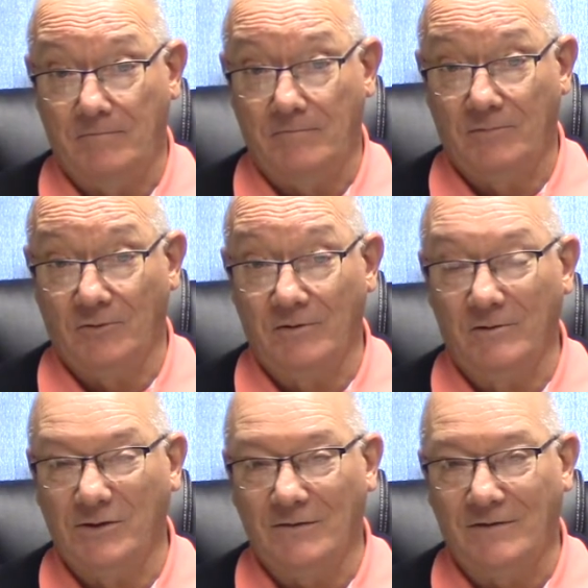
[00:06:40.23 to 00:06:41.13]
The
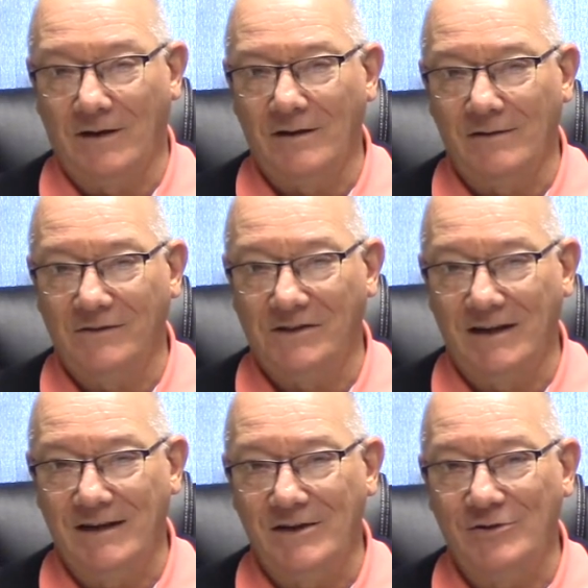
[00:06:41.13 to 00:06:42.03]
rules of golf
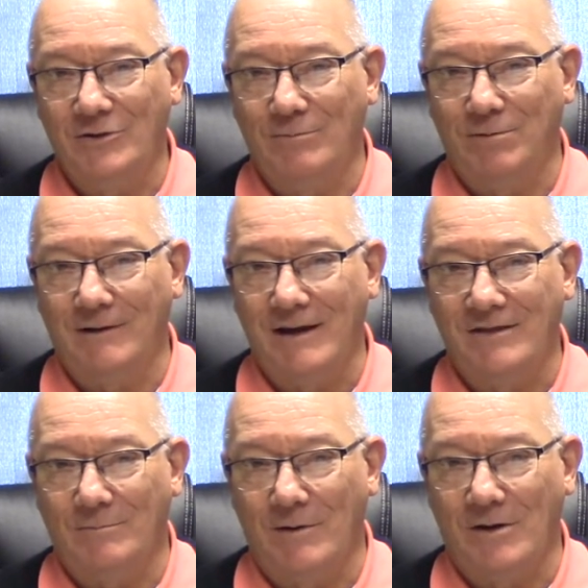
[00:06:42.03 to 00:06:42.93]
say you play
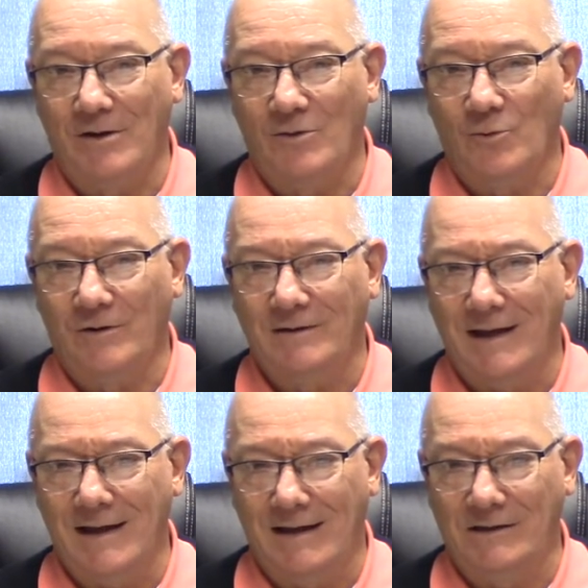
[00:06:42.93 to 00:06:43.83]
the ball where it
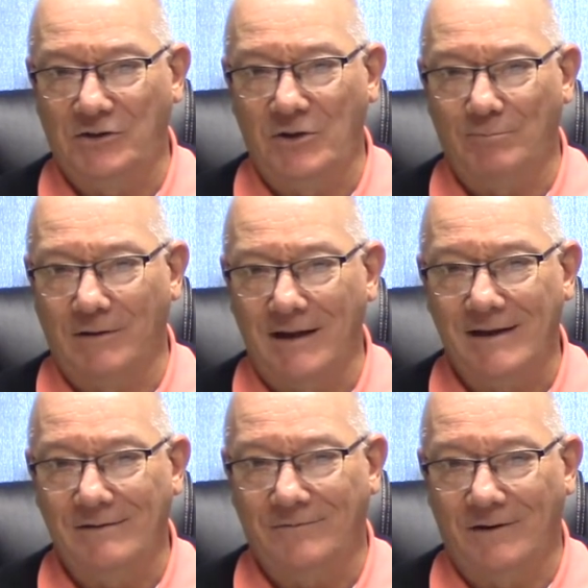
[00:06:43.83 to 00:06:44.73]
lies. You play
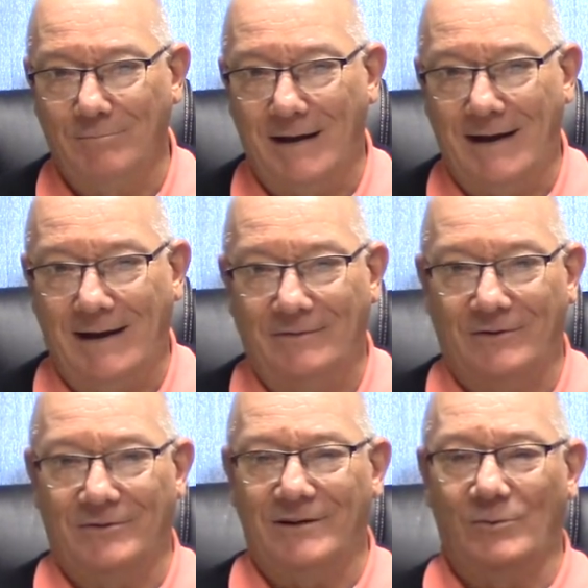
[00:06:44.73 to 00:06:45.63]
it from behind the
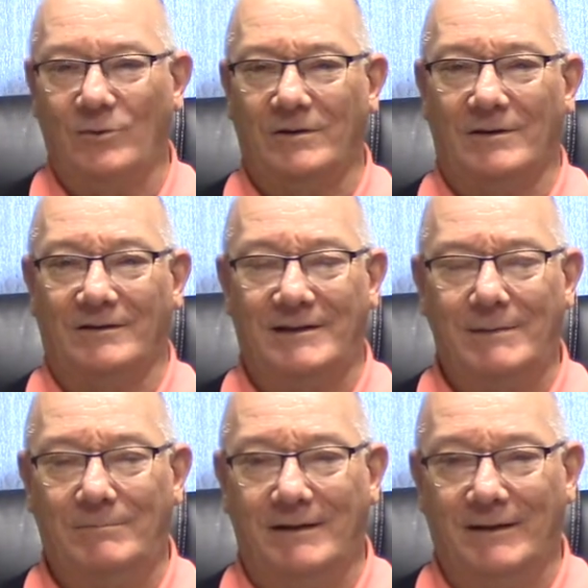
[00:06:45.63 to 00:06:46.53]
tree. We're all
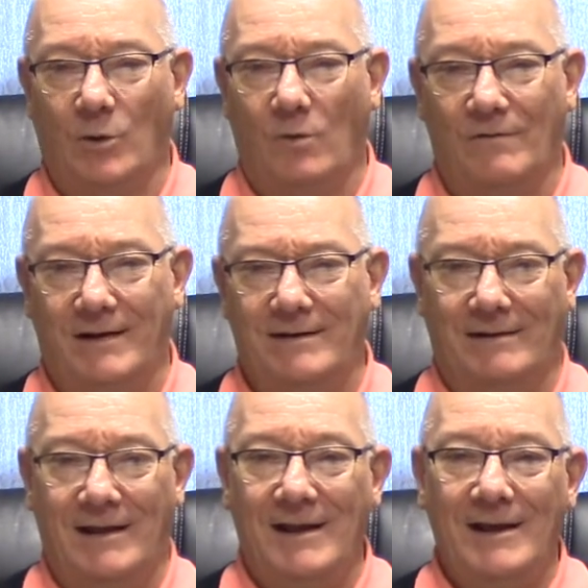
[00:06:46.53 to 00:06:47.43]
tempted to go over there and
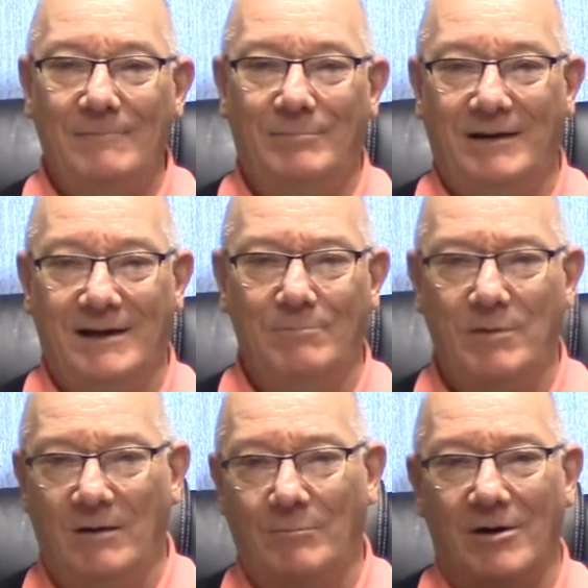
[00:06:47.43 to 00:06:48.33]
pick up
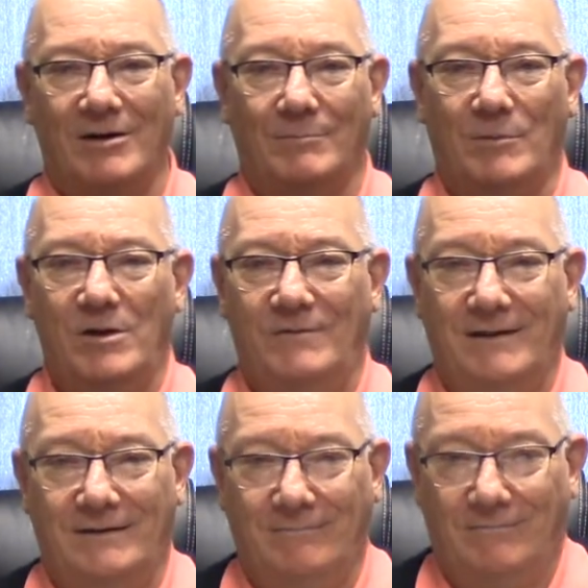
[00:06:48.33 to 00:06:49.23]
our ball and move it
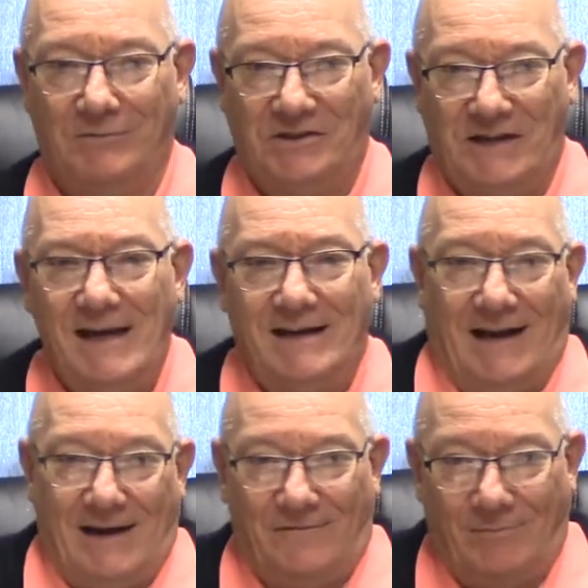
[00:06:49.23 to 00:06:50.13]
and set it
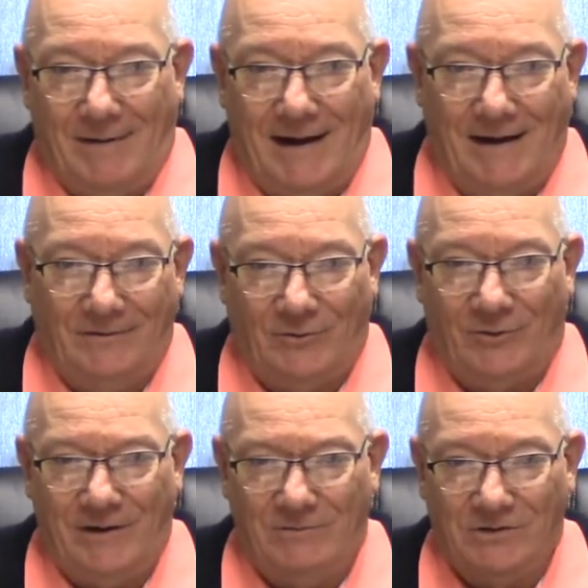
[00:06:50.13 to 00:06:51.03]
out from behind the
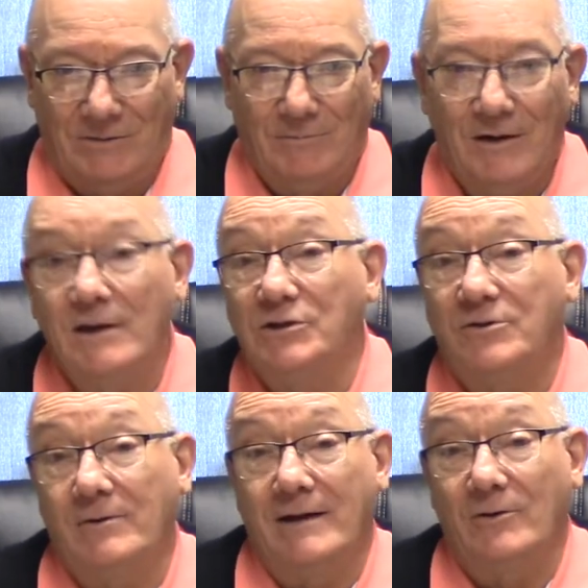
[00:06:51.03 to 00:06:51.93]
tree on some lush
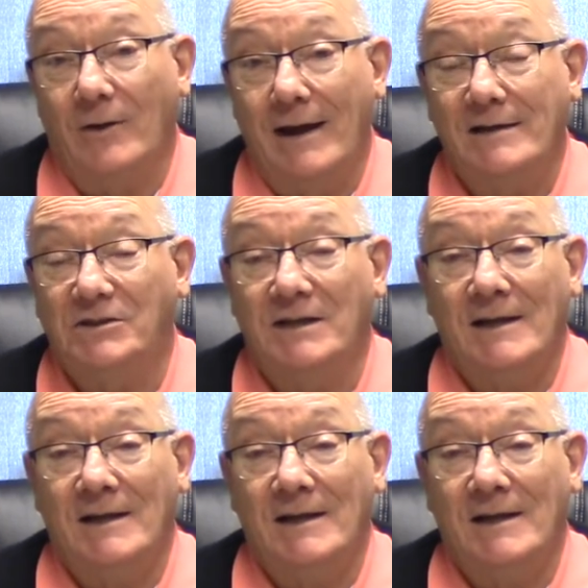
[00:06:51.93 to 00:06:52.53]
green grass.